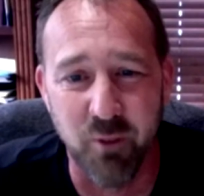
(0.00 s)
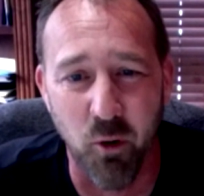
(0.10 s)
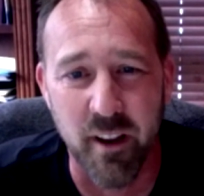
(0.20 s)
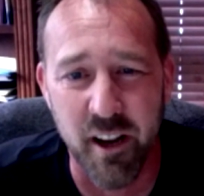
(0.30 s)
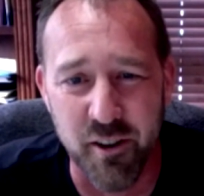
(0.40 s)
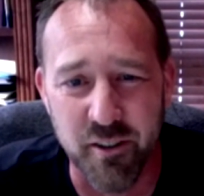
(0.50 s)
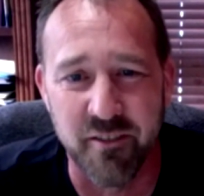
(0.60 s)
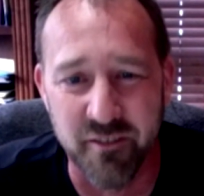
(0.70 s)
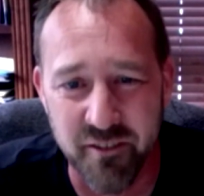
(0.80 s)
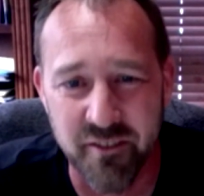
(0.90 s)
4 years
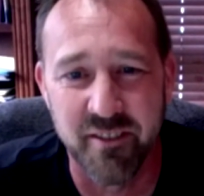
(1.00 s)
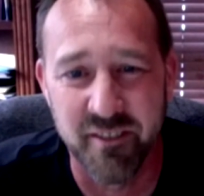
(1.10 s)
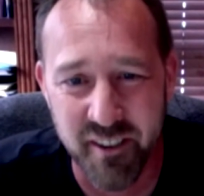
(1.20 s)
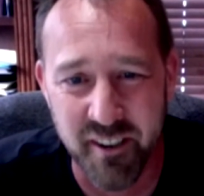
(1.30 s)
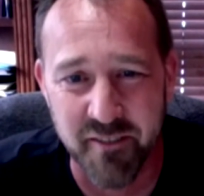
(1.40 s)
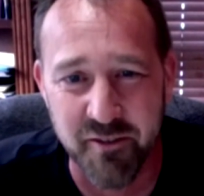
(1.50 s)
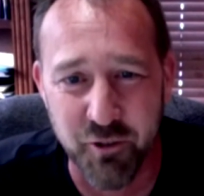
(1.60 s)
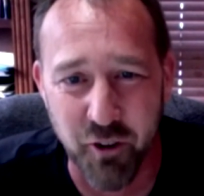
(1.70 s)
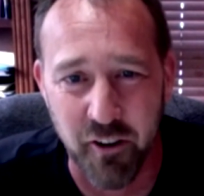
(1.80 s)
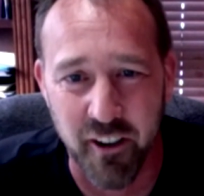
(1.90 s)
of
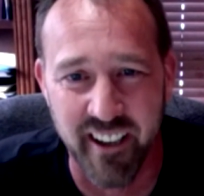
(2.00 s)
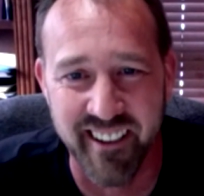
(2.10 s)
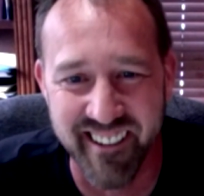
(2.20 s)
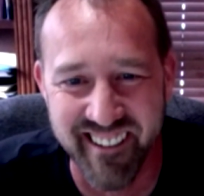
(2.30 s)
struggle.